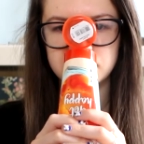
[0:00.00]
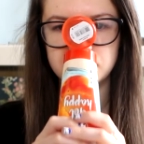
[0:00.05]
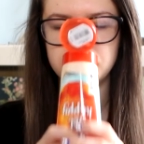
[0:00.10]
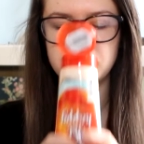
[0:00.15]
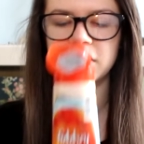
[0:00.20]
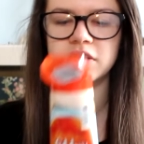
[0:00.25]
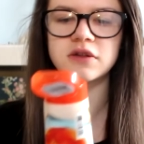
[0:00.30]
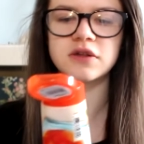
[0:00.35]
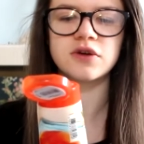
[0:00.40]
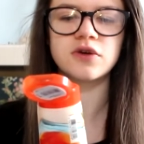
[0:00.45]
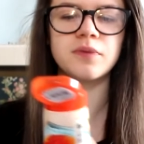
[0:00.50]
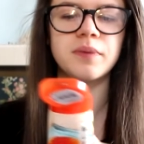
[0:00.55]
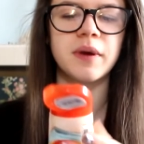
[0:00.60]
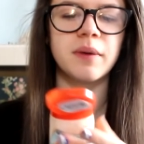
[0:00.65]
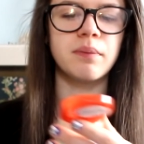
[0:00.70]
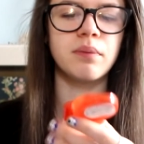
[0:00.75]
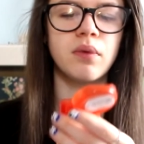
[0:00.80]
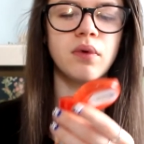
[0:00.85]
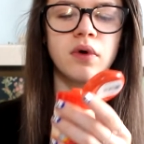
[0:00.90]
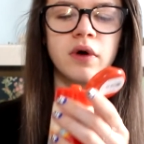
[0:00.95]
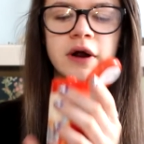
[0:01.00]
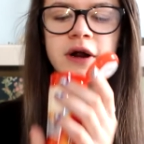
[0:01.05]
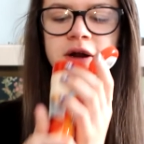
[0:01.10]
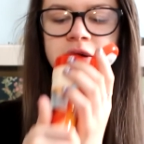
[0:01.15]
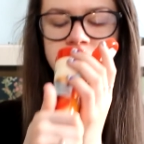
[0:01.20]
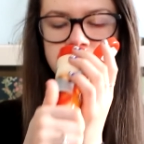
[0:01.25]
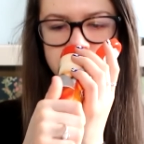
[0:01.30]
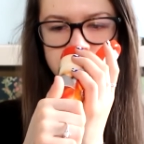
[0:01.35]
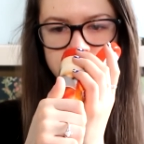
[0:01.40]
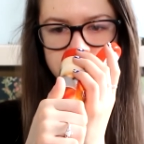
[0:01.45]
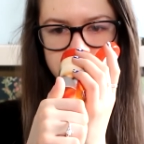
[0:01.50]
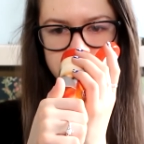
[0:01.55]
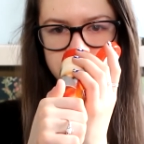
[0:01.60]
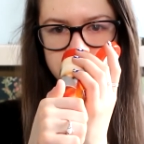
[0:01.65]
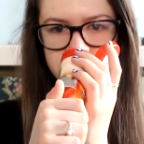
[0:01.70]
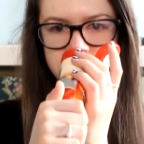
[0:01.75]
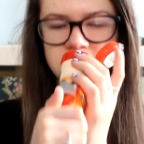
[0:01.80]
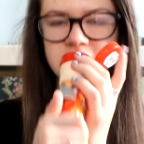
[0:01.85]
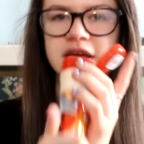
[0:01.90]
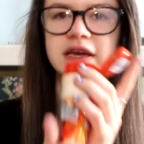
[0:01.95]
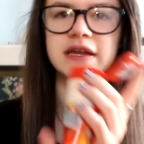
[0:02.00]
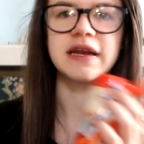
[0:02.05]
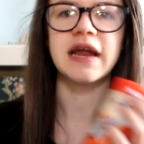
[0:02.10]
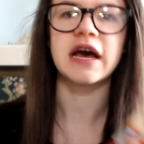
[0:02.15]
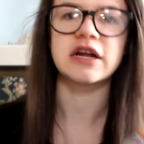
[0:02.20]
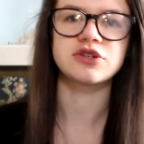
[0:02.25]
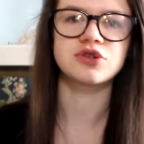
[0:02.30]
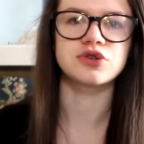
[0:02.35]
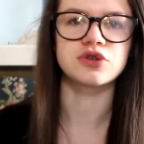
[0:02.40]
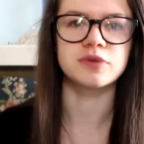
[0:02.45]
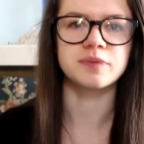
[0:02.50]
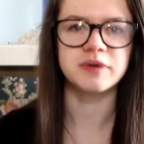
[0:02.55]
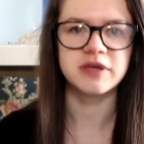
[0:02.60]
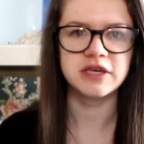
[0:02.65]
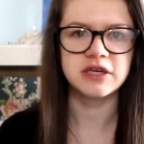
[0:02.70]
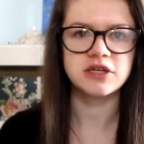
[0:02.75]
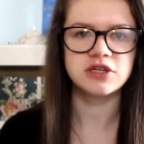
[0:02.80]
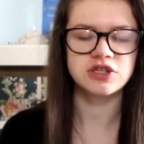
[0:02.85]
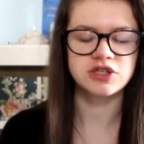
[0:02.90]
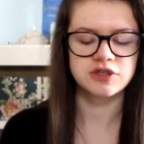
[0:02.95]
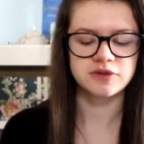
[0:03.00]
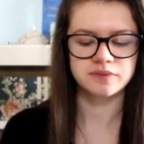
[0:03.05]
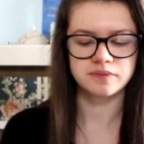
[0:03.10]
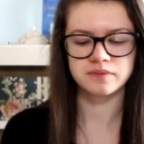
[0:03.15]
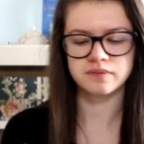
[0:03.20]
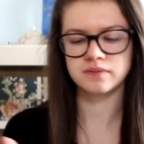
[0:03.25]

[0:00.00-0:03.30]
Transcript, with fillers: but a little bit more like natural peach,